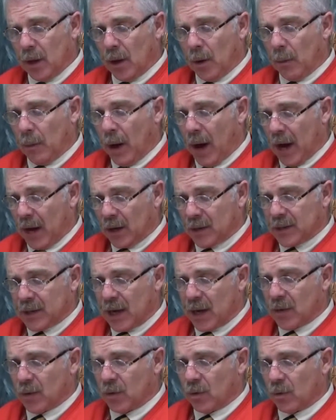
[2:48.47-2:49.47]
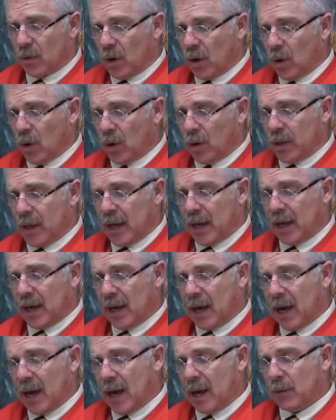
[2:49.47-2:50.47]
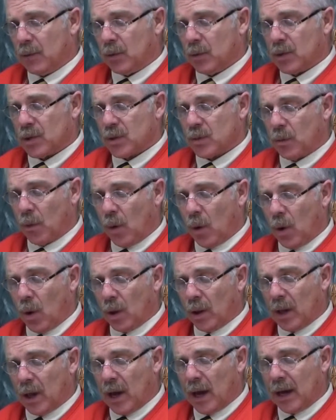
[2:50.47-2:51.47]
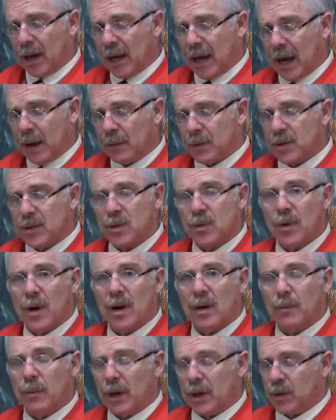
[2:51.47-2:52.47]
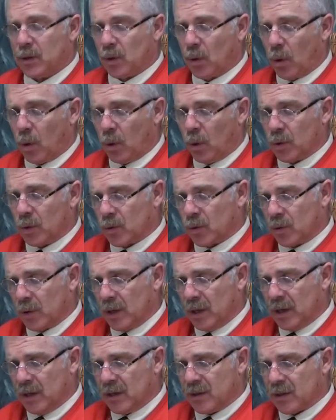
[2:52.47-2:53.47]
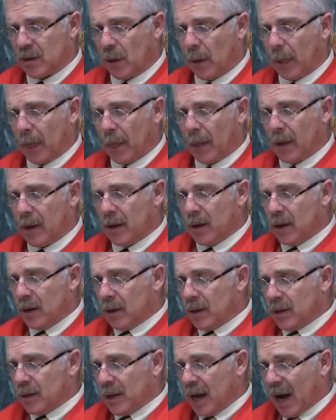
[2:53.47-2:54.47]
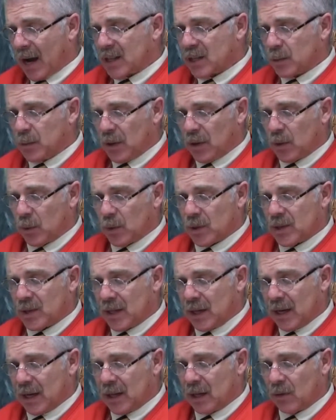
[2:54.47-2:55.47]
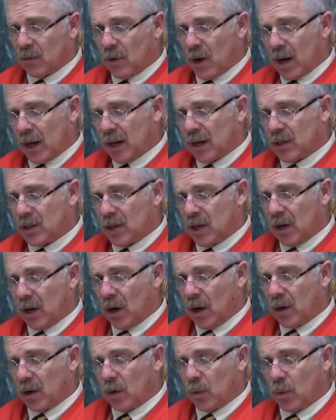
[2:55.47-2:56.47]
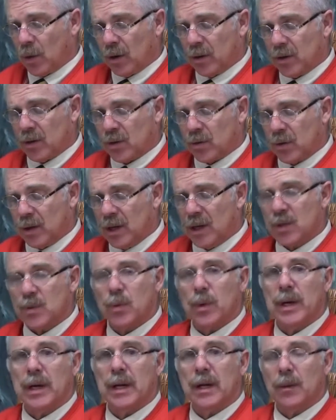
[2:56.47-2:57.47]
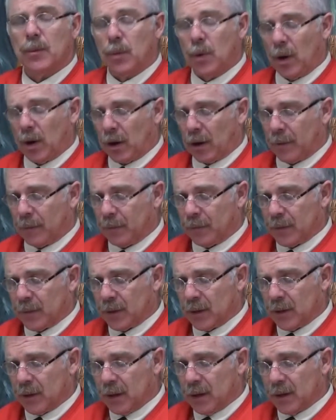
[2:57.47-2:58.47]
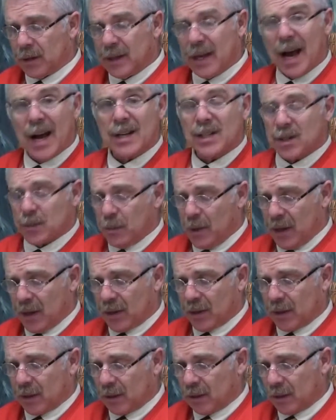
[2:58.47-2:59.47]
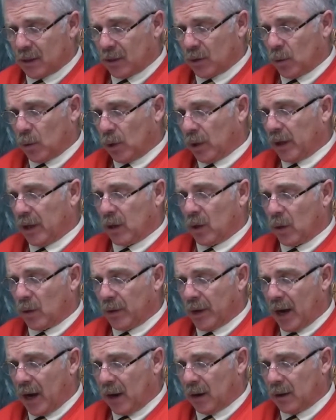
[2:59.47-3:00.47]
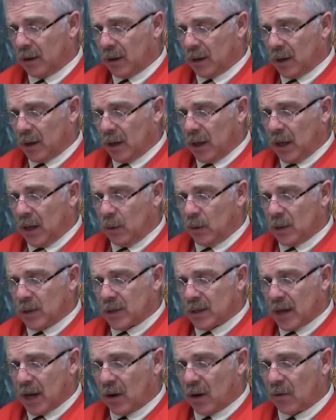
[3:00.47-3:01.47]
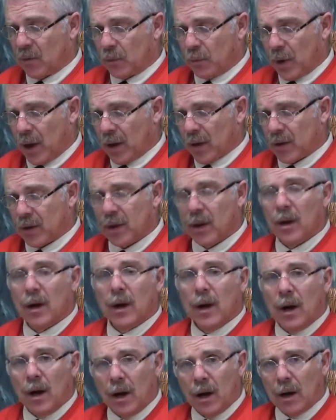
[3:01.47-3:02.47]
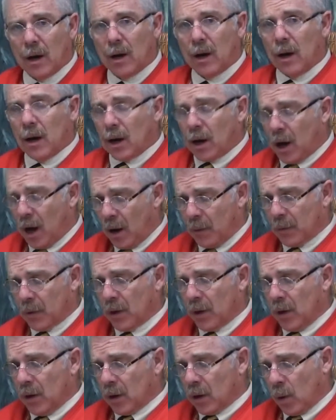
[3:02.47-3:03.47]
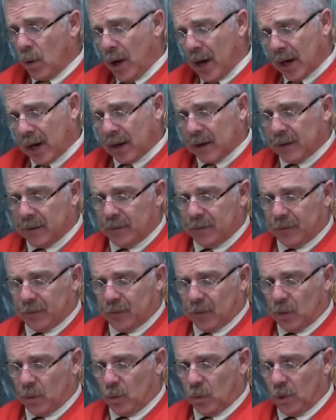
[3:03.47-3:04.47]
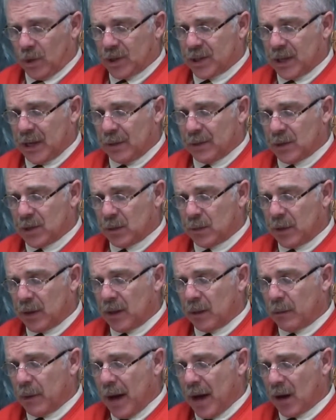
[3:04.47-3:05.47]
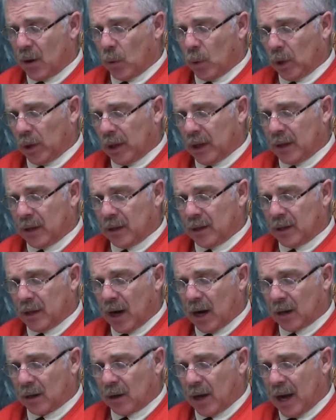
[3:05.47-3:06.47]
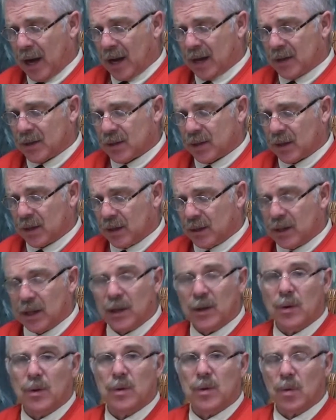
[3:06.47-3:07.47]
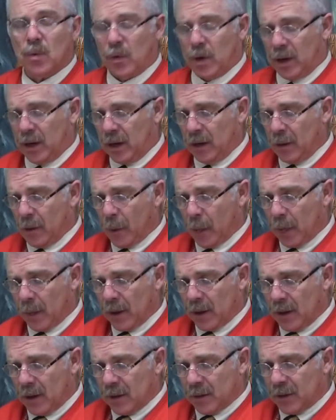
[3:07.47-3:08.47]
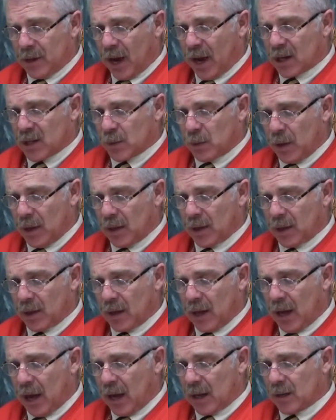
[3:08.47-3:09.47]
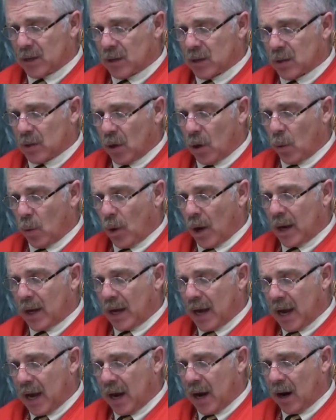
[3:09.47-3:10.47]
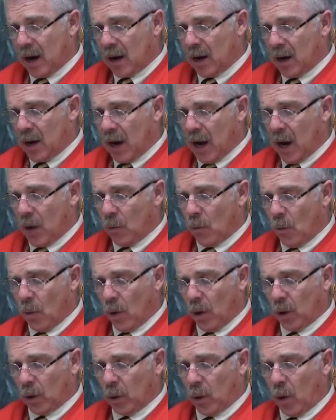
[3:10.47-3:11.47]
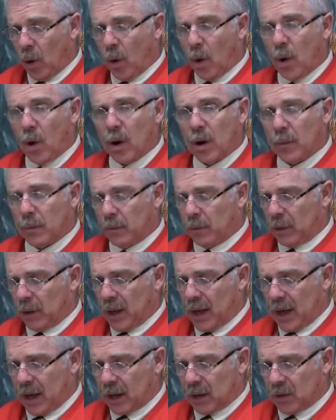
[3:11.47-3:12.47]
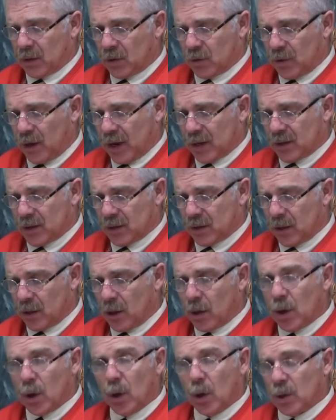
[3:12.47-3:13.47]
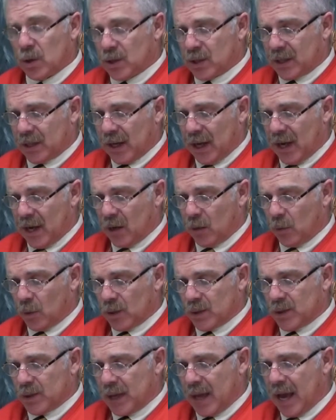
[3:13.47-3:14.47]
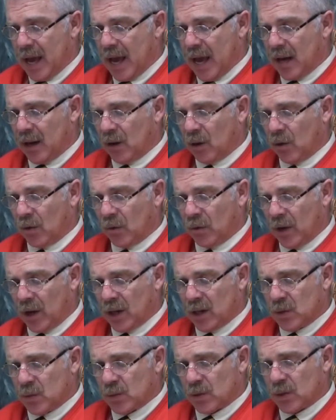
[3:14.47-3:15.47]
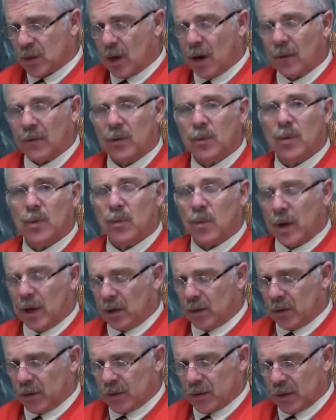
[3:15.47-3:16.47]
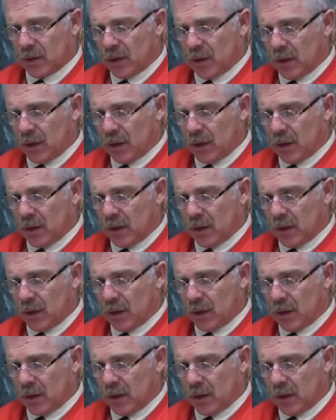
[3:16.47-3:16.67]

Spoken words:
A mile down the road, they came to a small log cabin surrounded by tall trees. Doc Smith was sitting in the rocking chair under one of those trees reading a book. "Doc Smith," little Willie called out. He was of breath. "Come, quick!" "What seems to be the matter, Willie?" the doctor asked, continuing to read. Doc Smith had snow white hair and wore a long black dress. Her skin was tan and her face was covered with wrinkles.